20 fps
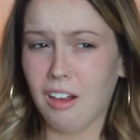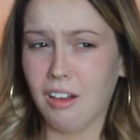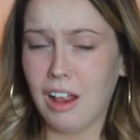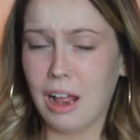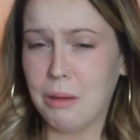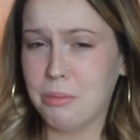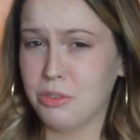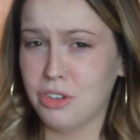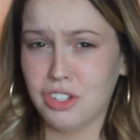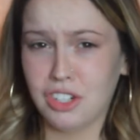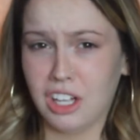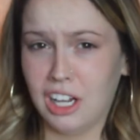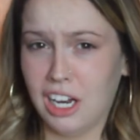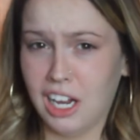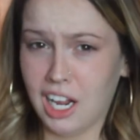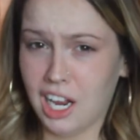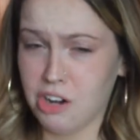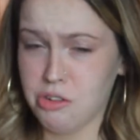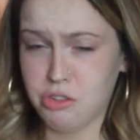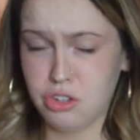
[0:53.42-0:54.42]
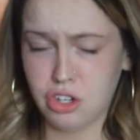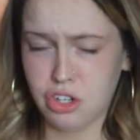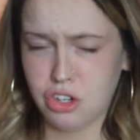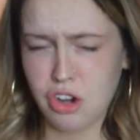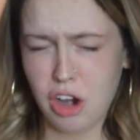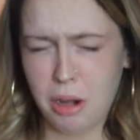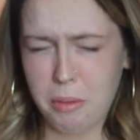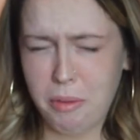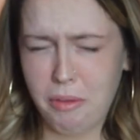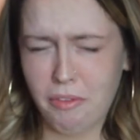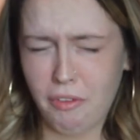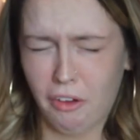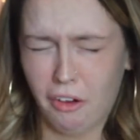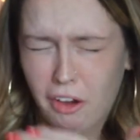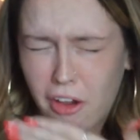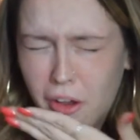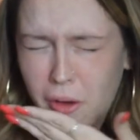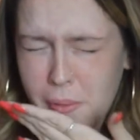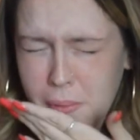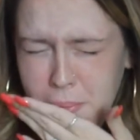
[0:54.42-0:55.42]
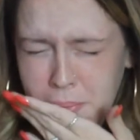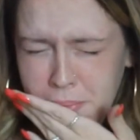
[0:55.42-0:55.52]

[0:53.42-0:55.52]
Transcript: I'm just kidding. I was just trying to be funny.